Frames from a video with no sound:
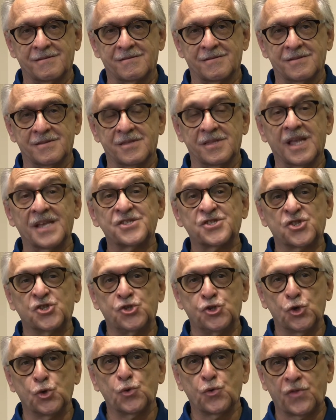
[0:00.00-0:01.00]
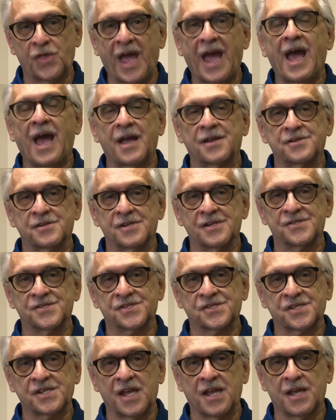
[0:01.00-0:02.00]
Let's do that
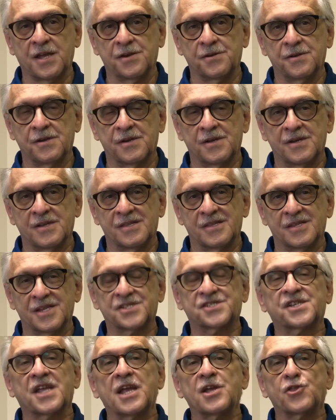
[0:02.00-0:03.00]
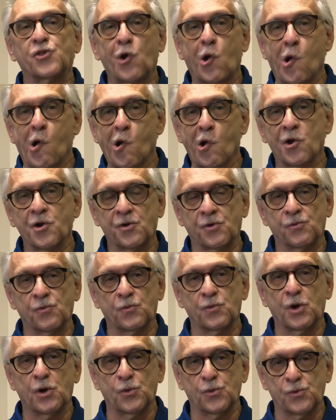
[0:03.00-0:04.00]
instead. Let's take the harder
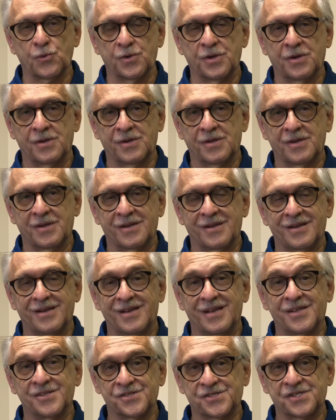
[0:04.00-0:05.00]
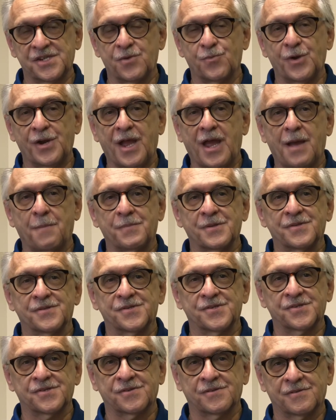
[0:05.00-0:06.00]
road and see what happens.